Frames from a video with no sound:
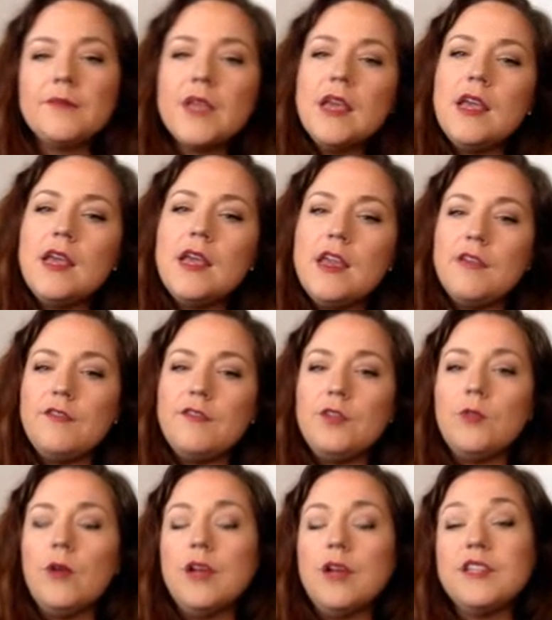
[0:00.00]
if you
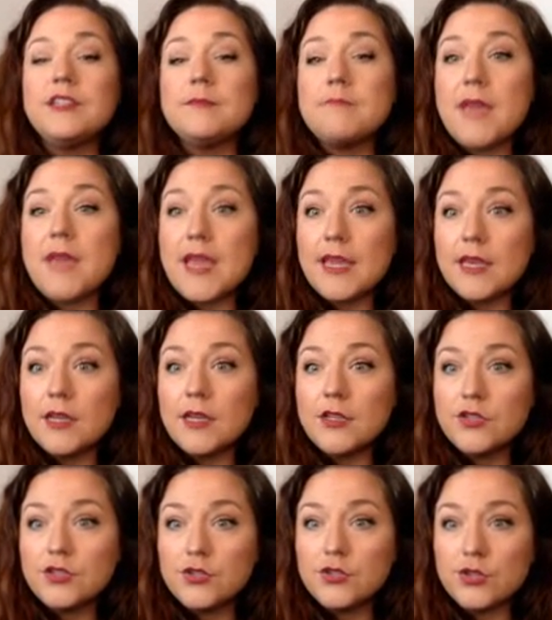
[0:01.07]
wanted to make
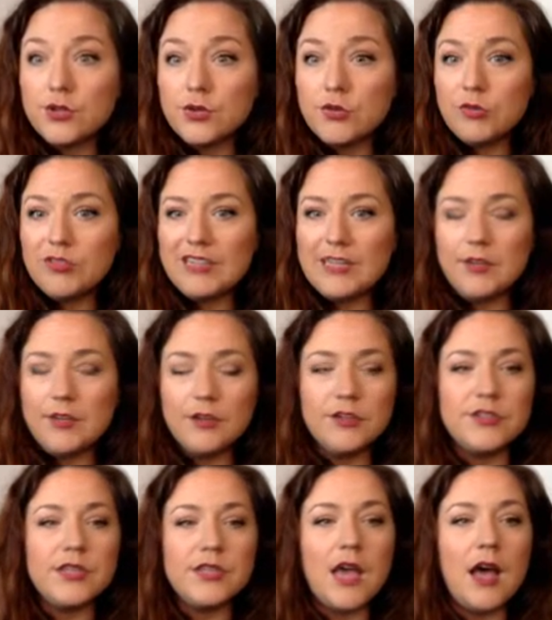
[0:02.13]
2 liters
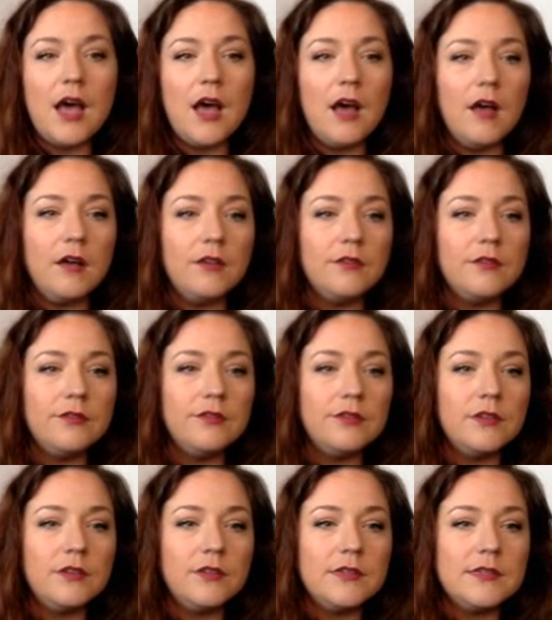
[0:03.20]
of
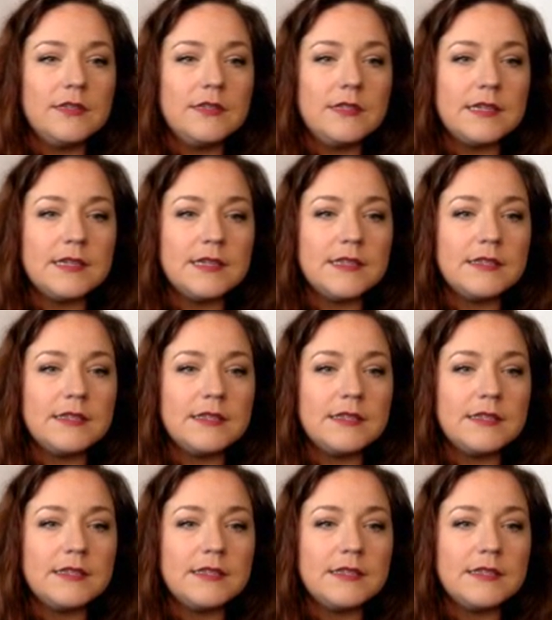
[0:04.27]
6